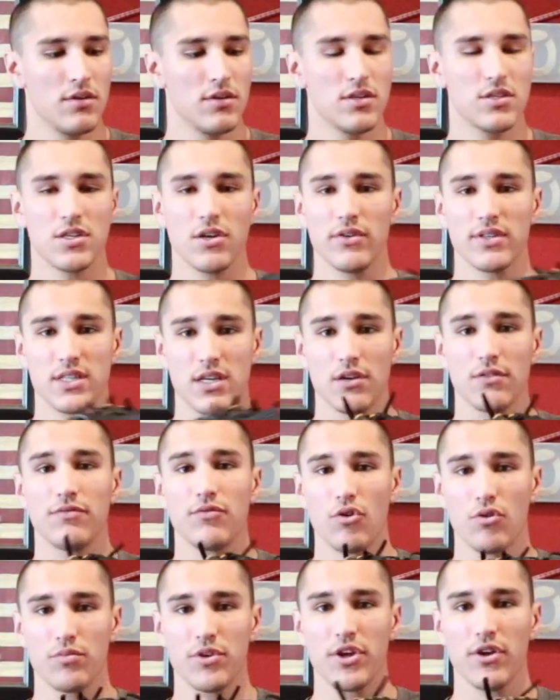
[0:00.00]
So it's going to
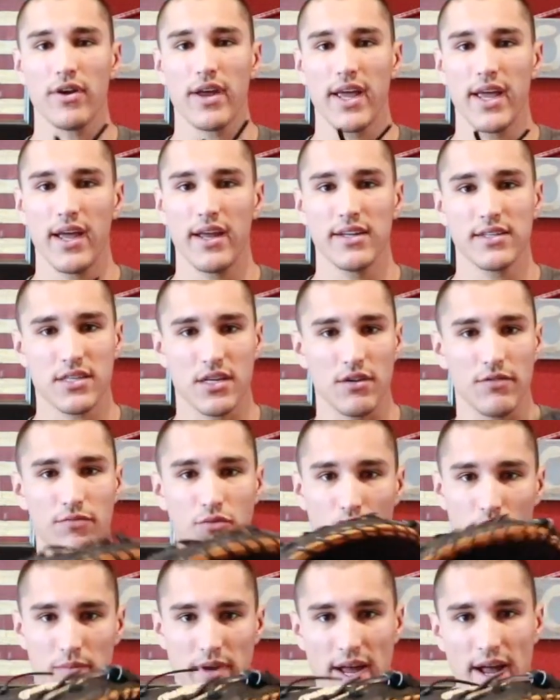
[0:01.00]
form to your hand, it's going to
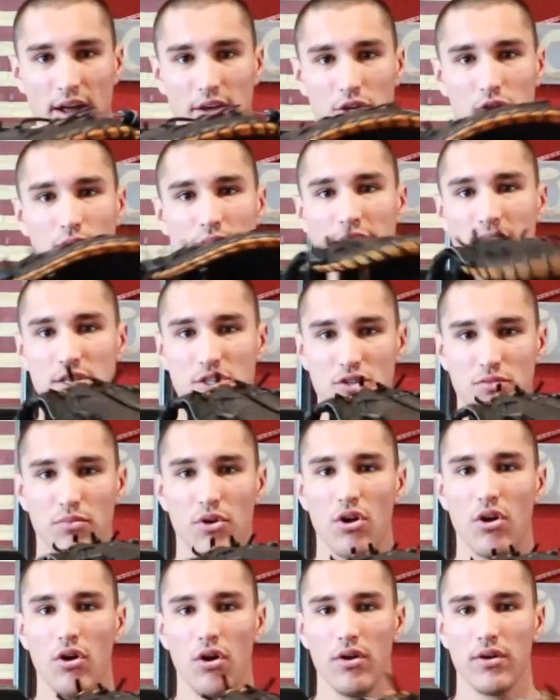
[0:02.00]
form to how you catch the
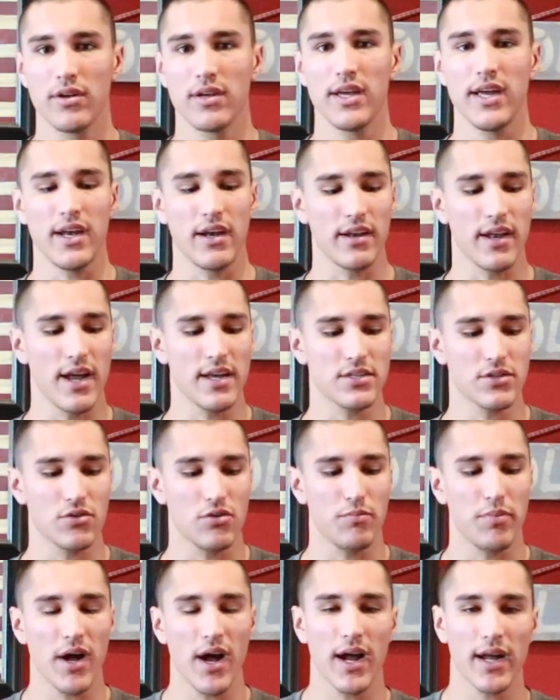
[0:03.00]
ball in a nice
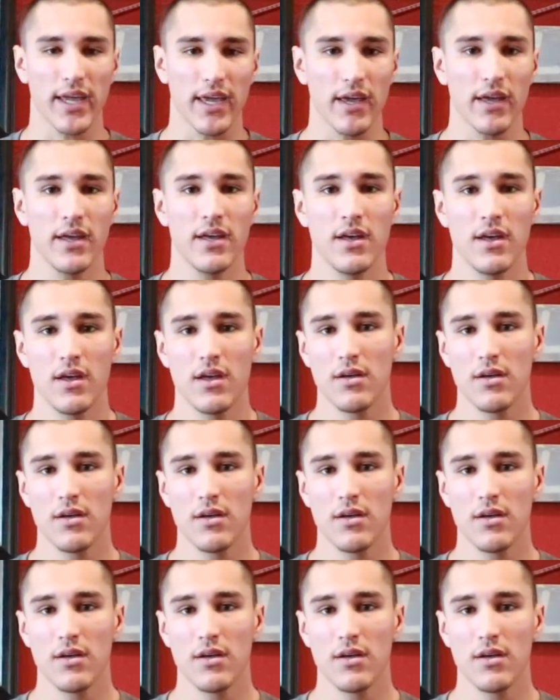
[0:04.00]
little pocket.